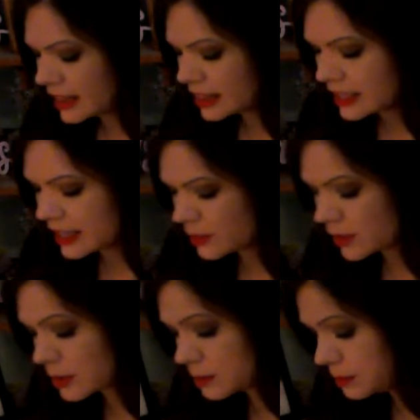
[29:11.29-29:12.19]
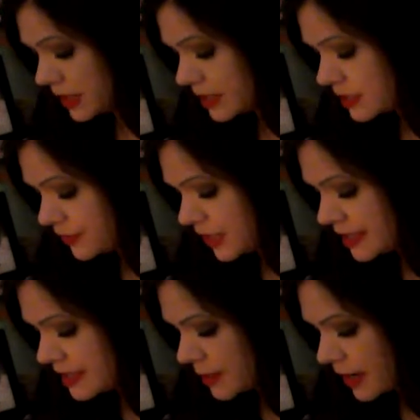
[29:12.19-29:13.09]
They were being
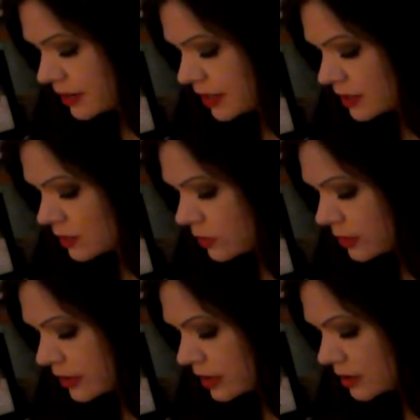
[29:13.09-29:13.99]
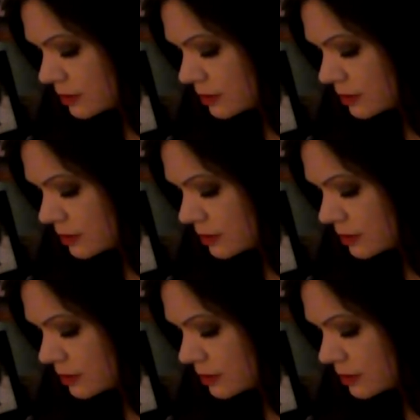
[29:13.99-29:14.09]
defeatist about it or